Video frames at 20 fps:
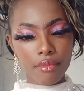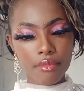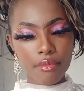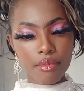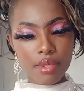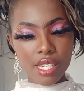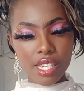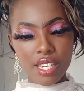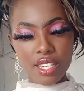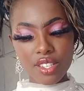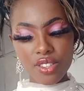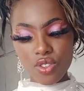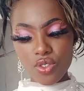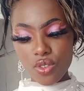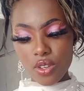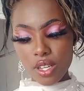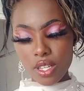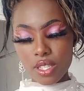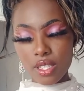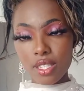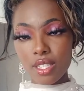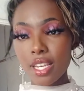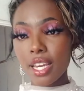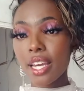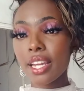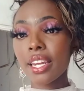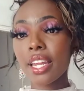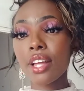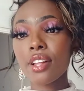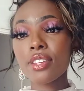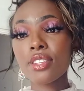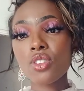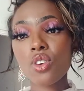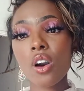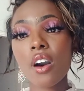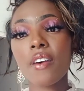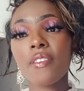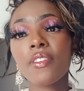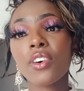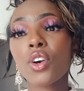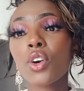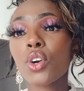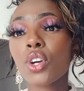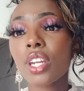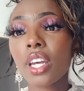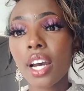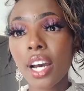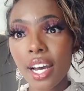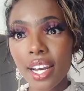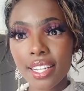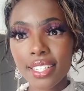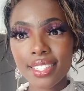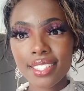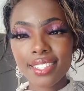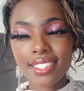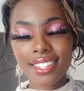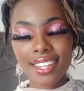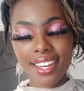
biggest strengths. And I also have a good heart.